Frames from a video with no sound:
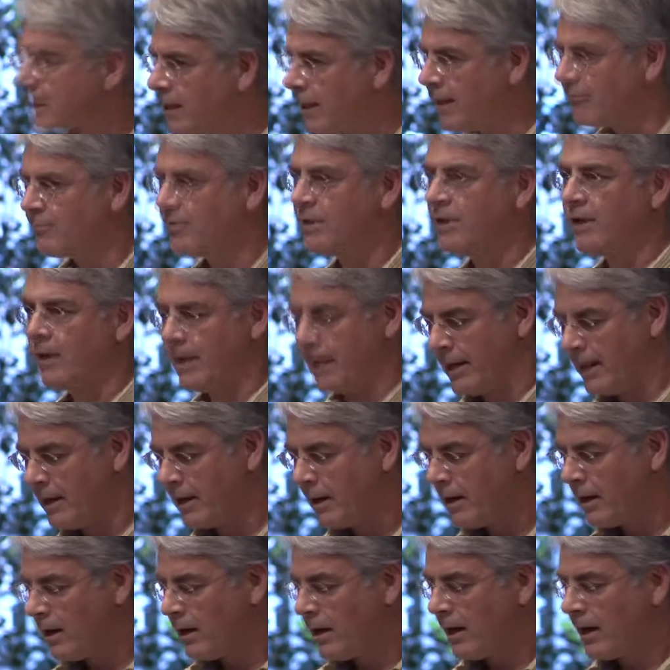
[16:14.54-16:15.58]
FDI,
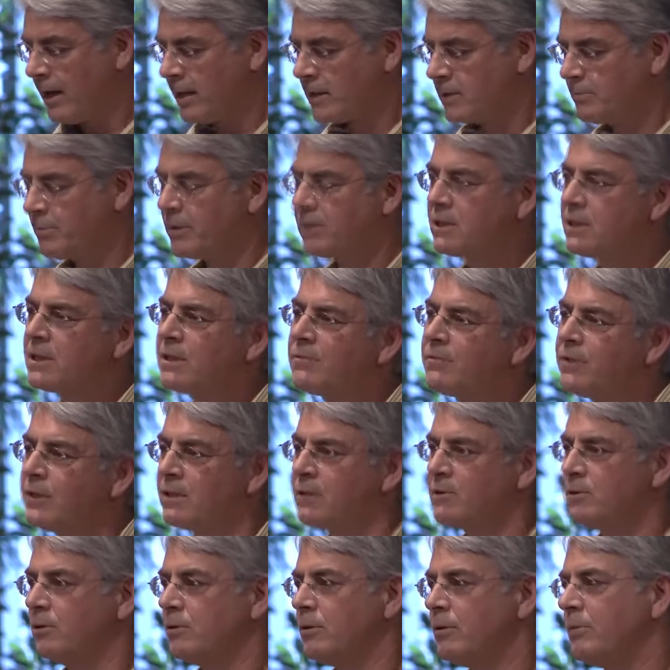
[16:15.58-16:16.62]
are specific
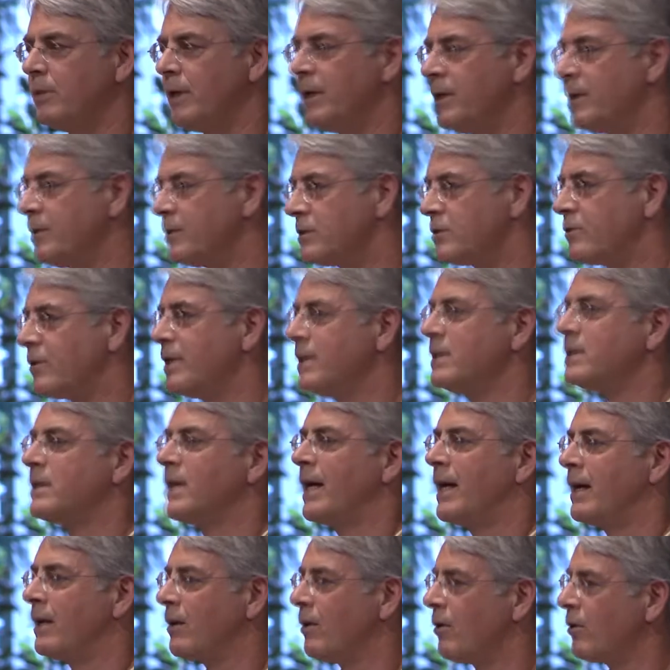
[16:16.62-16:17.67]
to industries
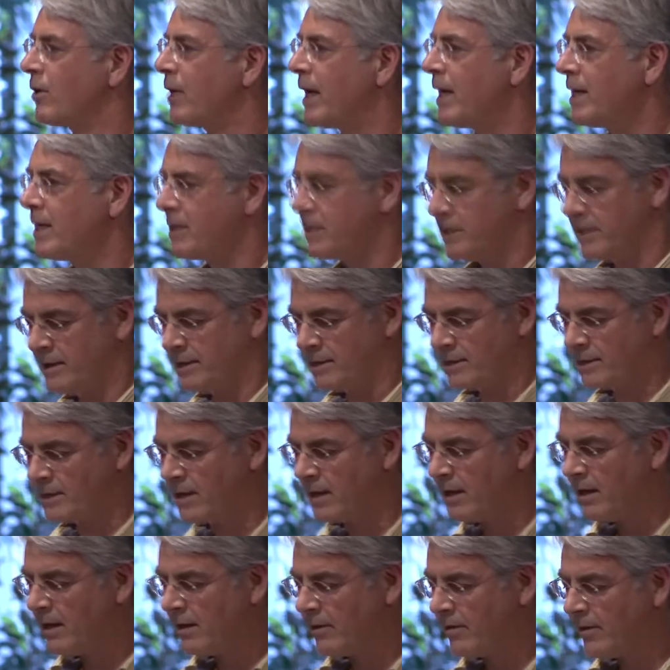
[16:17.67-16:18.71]
and locations.
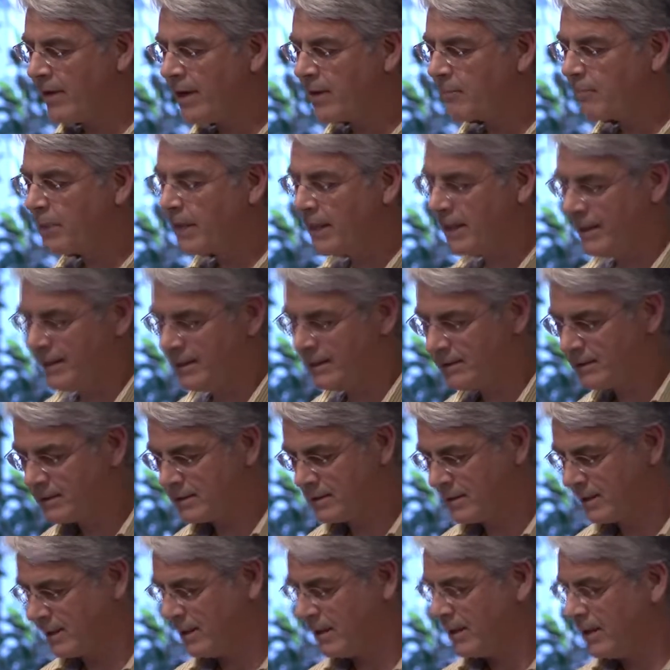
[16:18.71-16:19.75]
That means
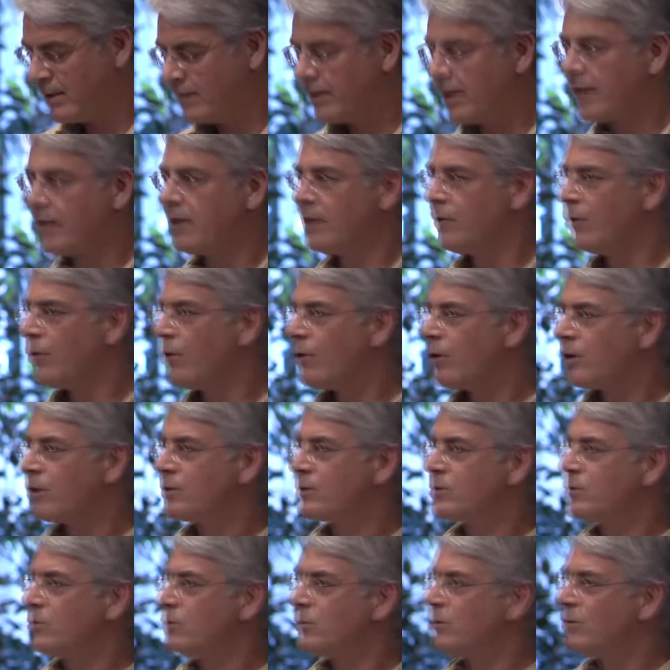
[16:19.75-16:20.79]
that in order
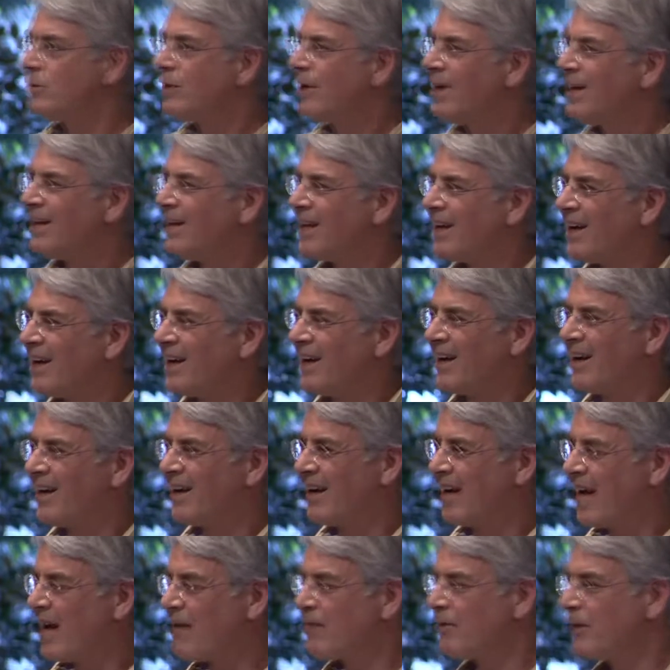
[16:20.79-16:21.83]
to
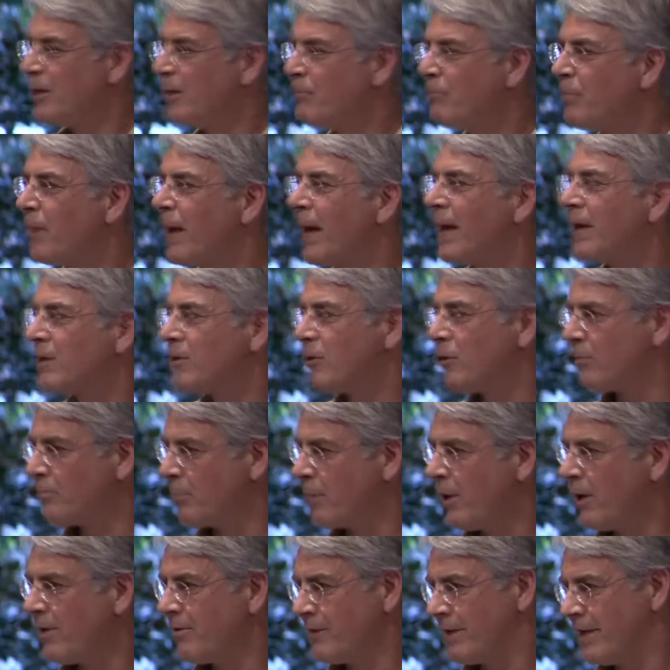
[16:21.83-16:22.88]
have an impact on
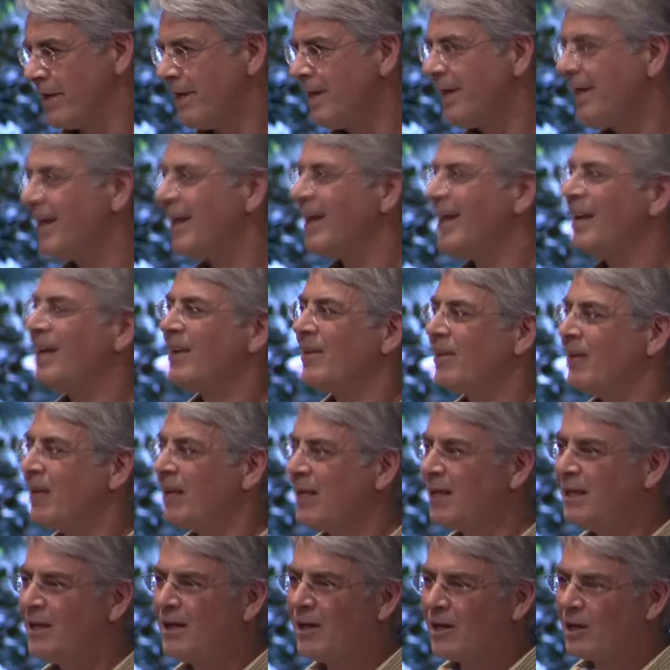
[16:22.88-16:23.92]
poverty,
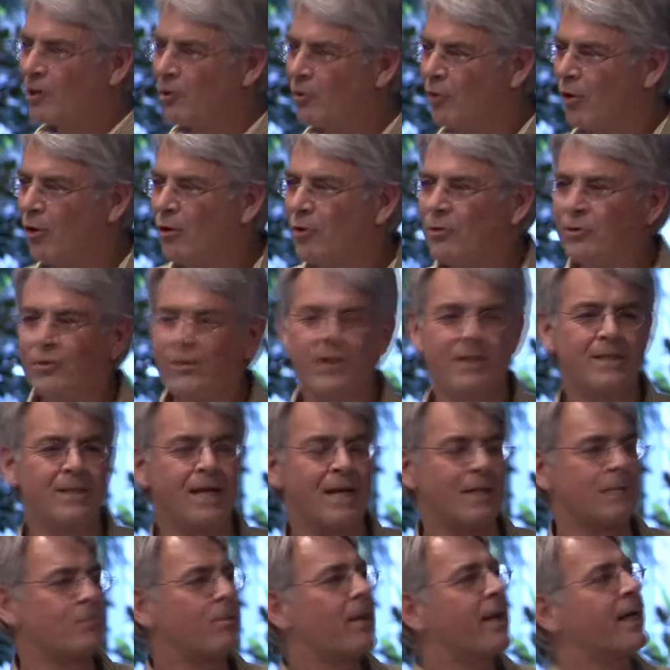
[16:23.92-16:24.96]
the growth that
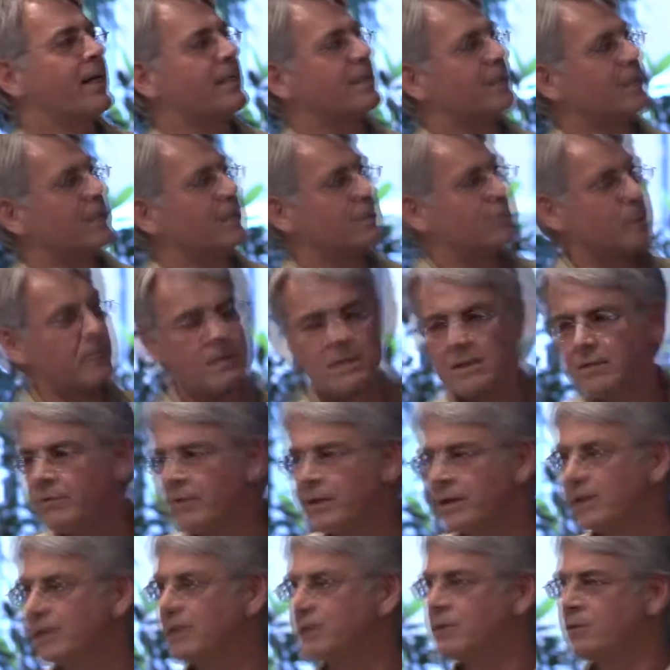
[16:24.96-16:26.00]
takes place in specific
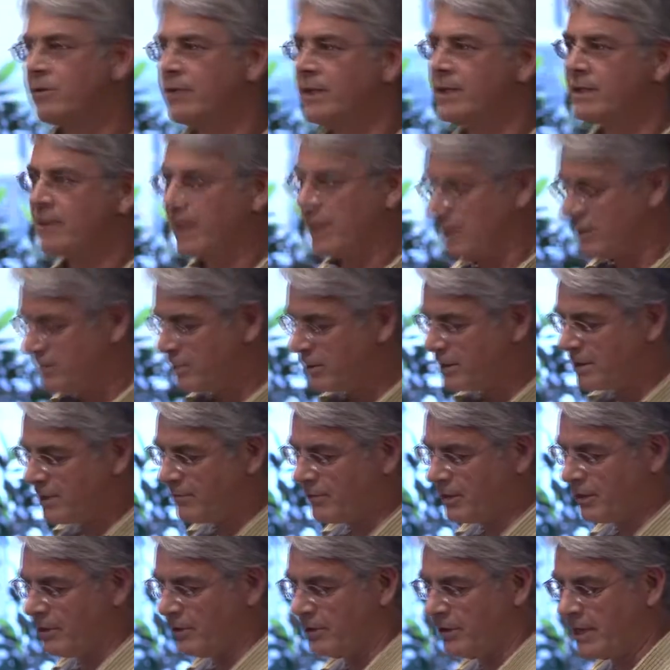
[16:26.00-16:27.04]
industries and specific
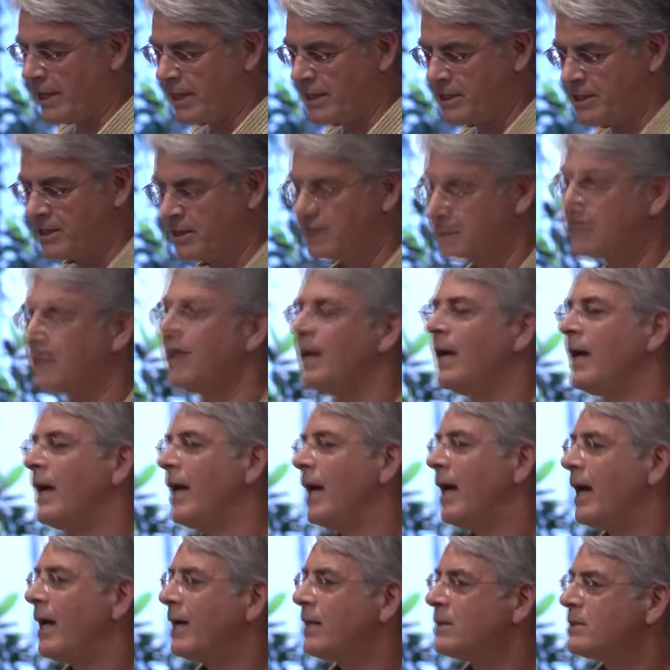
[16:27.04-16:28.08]
locations
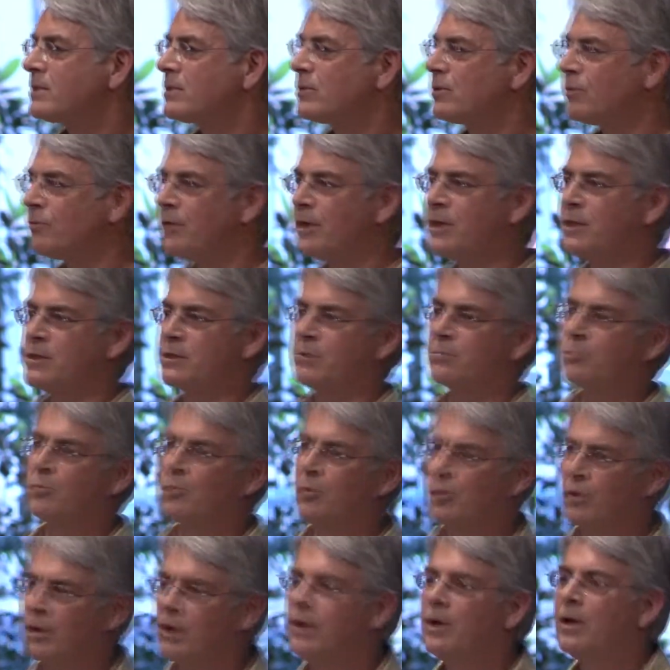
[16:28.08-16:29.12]
has to reach the
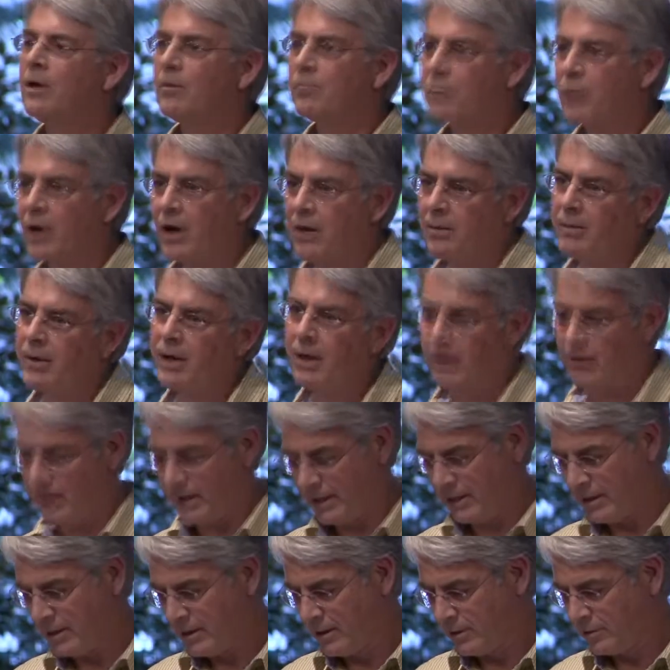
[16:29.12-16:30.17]
poor primarily
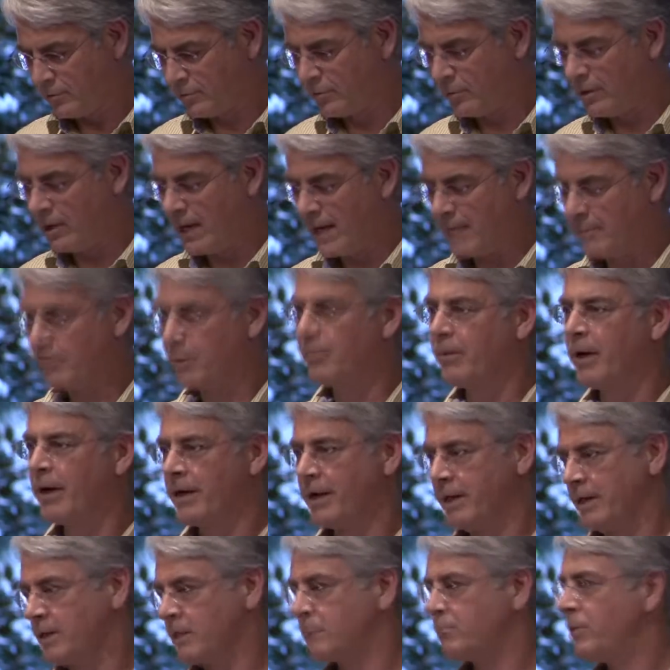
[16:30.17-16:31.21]
through labour
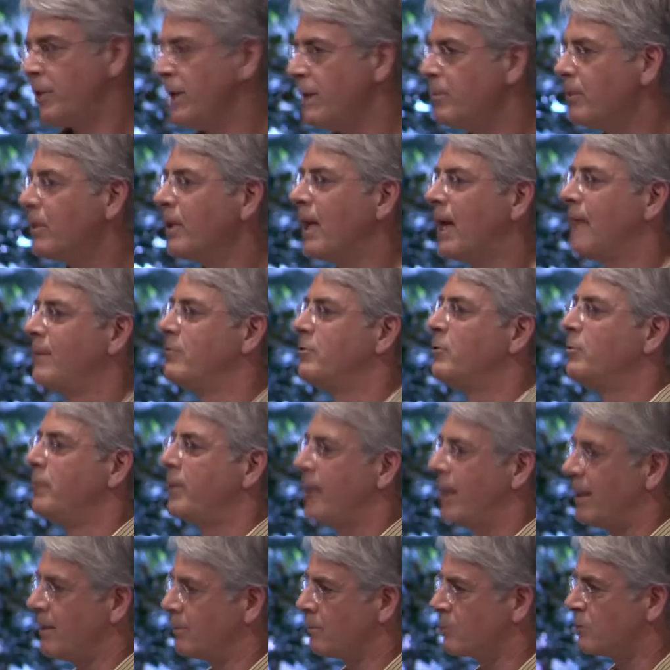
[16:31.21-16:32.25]
markets. People have to be
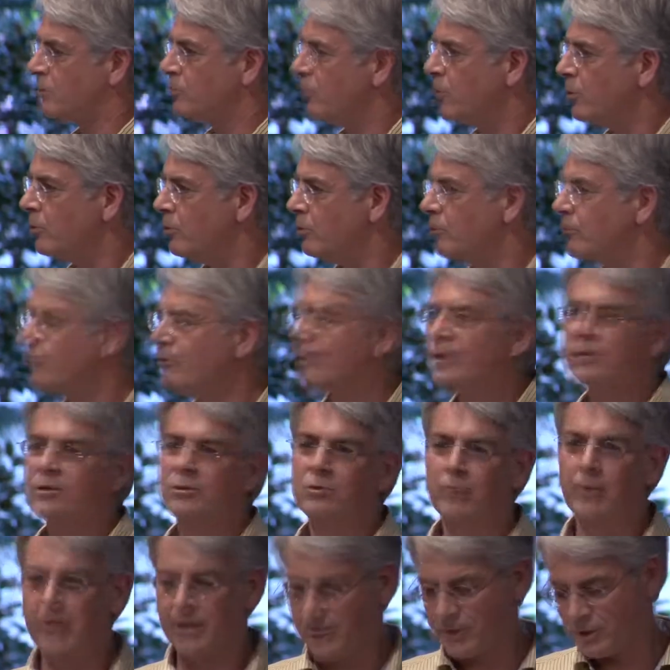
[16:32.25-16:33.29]
able to move to
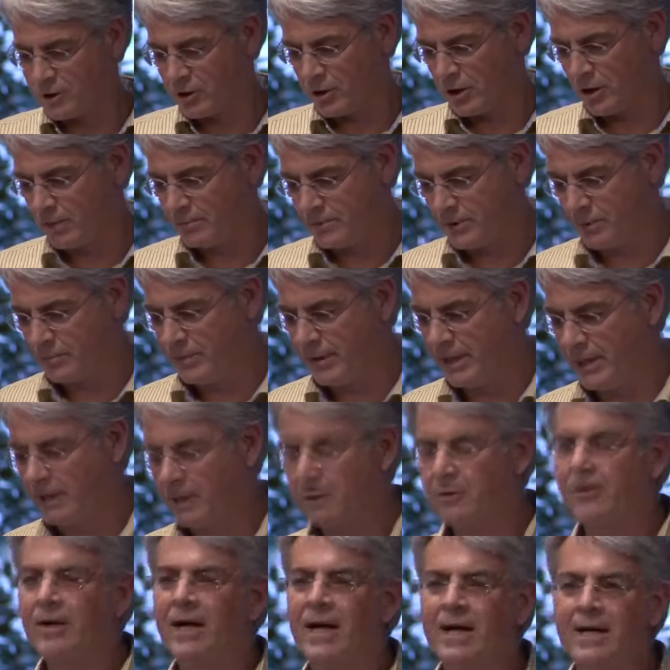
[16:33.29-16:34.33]
where the jobs are being
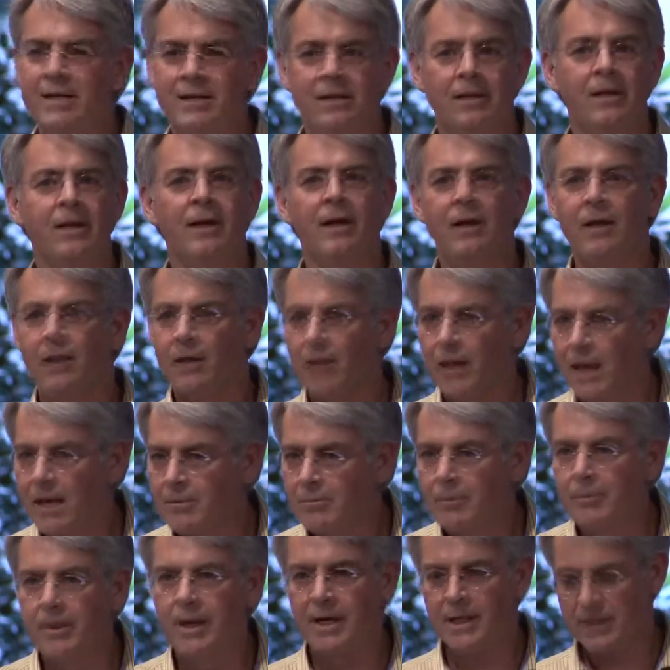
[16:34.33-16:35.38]
created. Labour
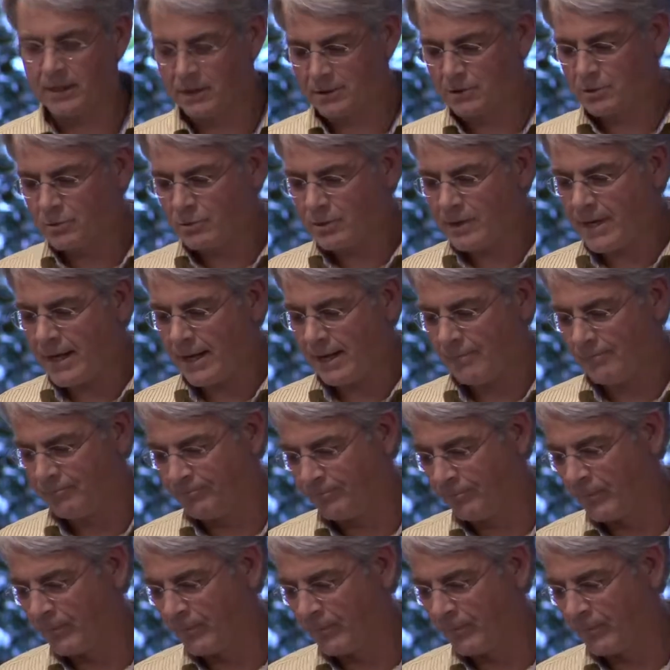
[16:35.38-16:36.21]
markets do that.